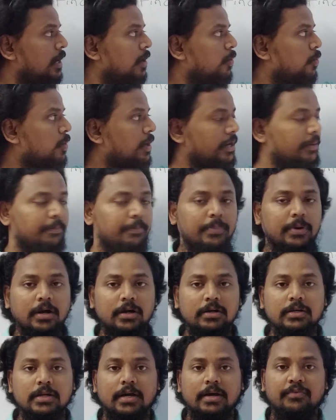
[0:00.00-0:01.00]
1
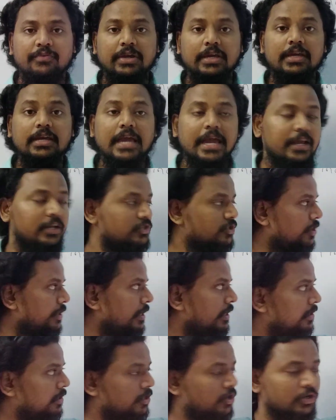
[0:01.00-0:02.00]
part we gained.
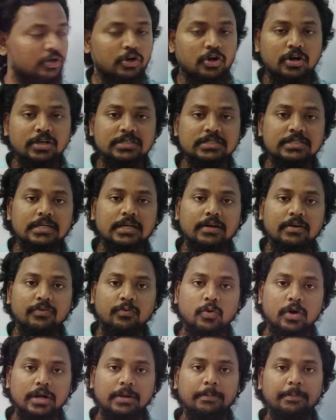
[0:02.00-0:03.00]
Sorry, not lost,
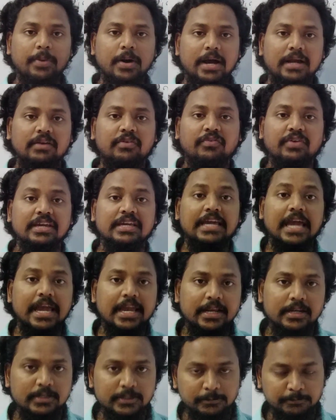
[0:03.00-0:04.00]
1 part we
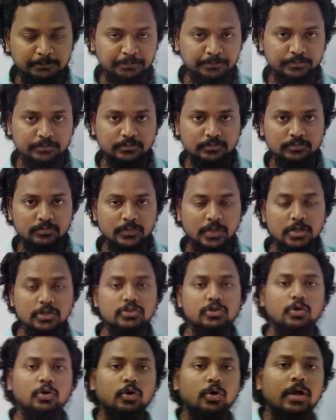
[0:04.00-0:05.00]
gained.
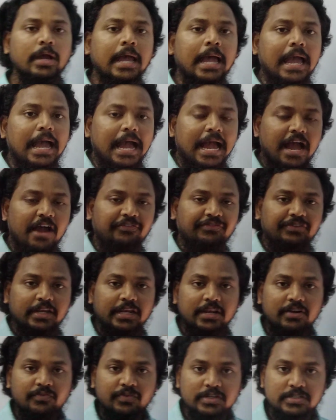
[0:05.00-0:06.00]
So after
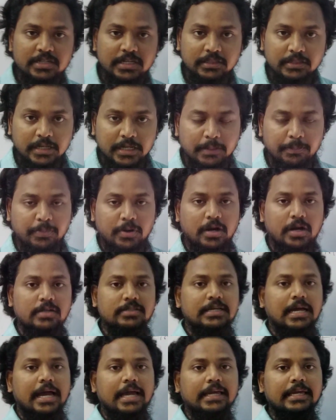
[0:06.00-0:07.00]
investing 3
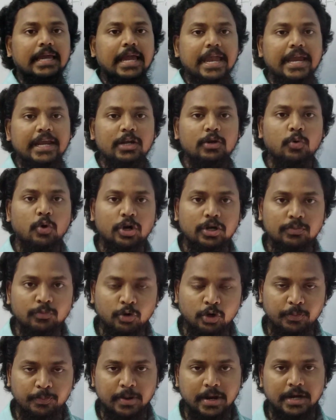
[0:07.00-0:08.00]
parts, I gained 1
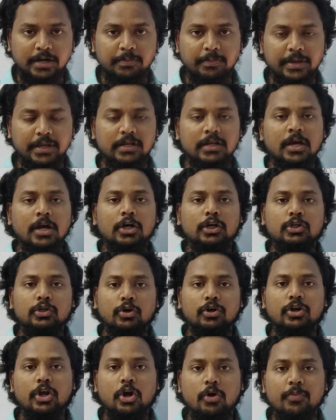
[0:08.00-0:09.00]
more part. Mean
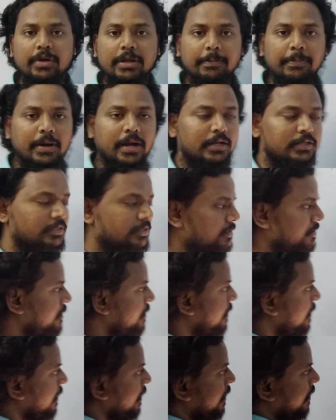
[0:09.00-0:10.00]
totally how many parts?
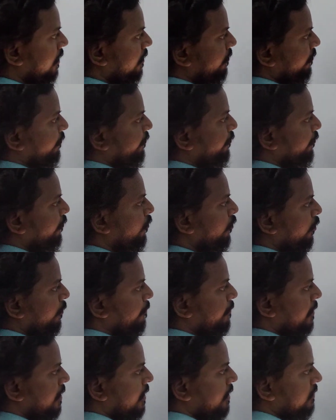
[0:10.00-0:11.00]
4
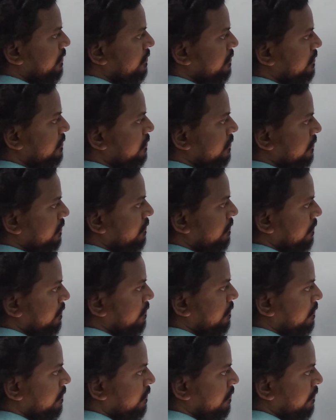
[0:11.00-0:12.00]
parts.
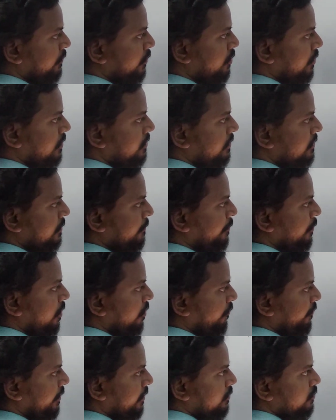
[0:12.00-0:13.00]
Because it is a
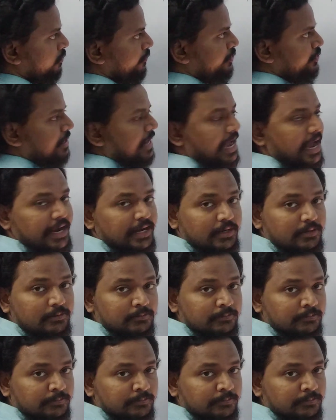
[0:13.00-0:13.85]
profit, so we should add